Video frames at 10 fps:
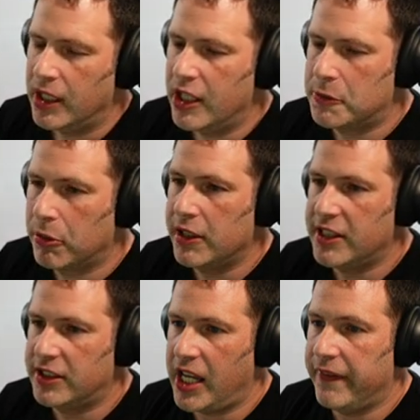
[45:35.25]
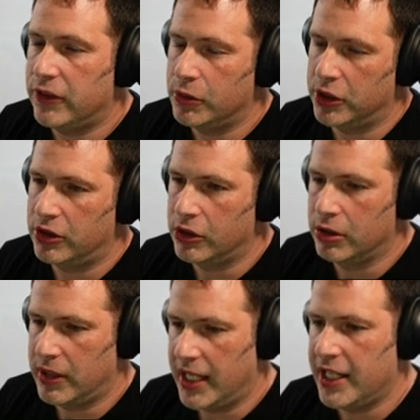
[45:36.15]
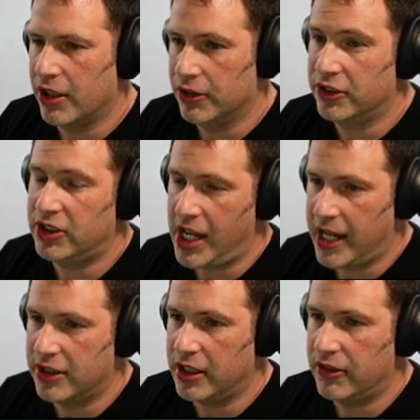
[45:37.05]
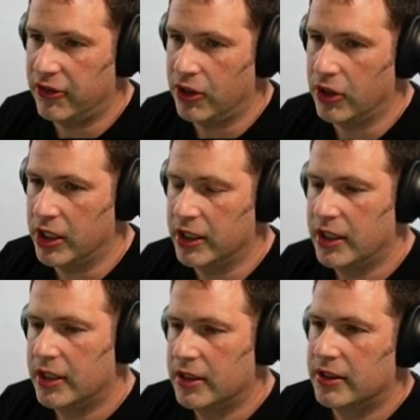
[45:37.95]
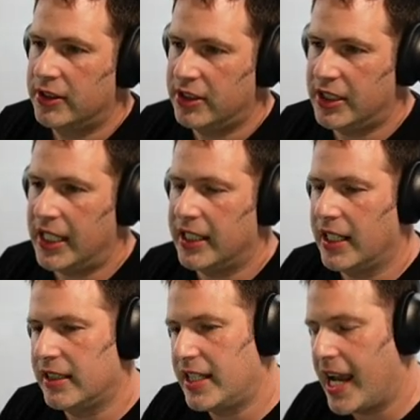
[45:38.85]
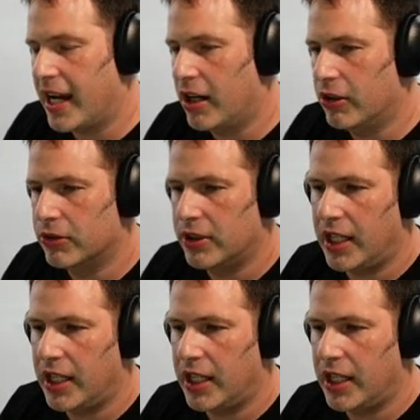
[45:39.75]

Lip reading: it's pretty safe to assume that he understands it for sit and down.